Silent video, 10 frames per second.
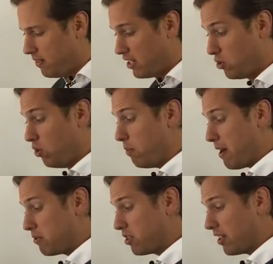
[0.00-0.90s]
It's all
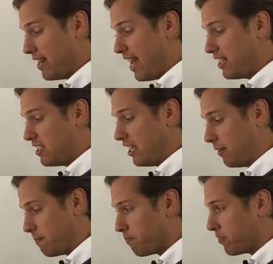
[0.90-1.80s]
about
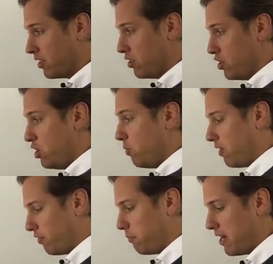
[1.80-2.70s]
connecting new
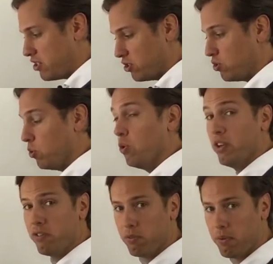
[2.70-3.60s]
information to old
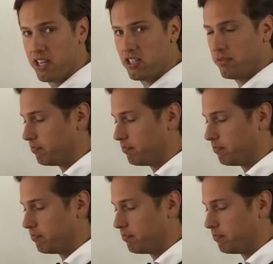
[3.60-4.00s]
information.